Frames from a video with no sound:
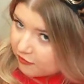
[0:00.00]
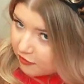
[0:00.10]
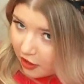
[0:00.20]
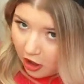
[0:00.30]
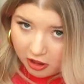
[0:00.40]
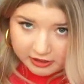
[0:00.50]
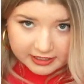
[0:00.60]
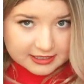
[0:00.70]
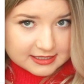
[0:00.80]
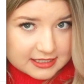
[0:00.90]
for the
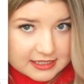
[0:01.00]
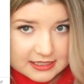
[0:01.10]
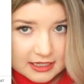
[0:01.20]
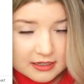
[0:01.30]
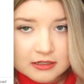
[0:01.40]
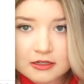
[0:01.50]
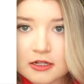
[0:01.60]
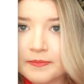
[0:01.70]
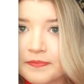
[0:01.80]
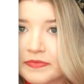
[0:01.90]
holiday season.
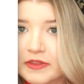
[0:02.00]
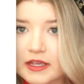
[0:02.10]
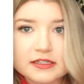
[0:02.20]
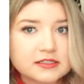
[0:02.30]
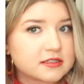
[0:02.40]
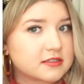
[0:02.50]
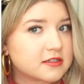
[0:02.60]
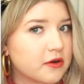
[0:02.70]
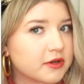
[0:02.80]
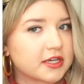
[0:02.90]
It's
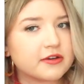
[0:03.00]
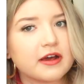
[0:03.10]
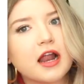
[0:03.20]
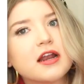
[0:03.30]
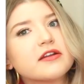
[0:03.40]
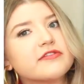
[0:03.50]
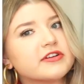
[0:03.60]
so cute. I don't